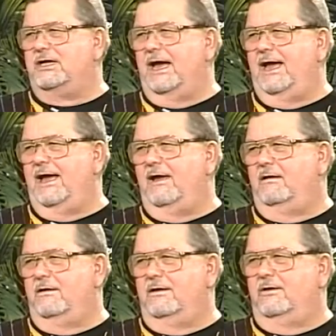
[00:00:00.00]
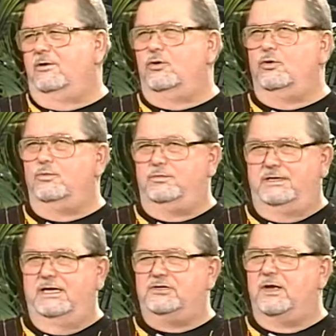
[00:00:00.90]
guy who
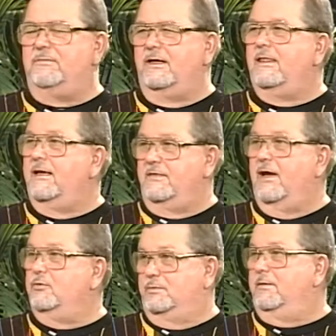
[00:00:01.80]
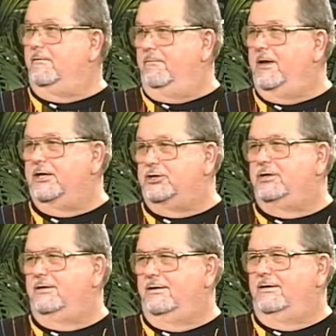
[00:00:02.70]
did something like that was Bill
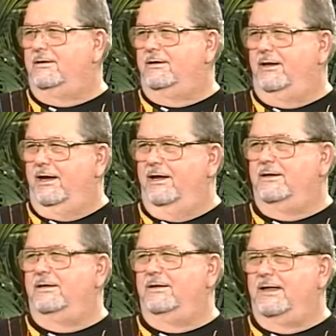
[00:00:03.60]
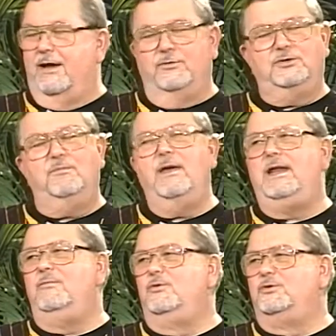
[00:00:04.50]
Fitch. And that was
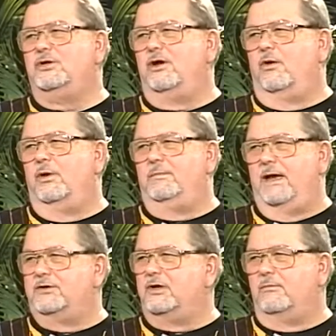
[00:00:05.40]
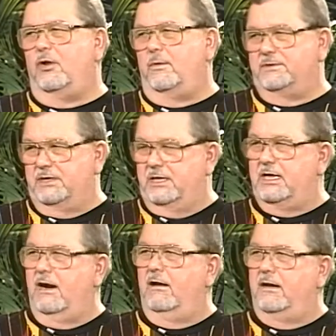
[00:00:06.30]
many moons ago when basketball was an
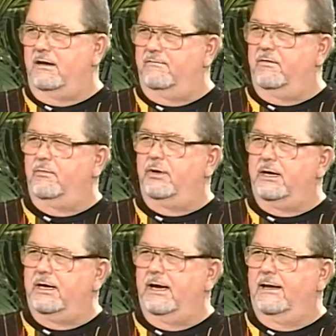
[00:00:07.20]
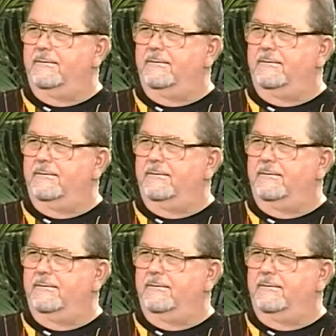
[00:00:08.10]
entirely different breed of cat.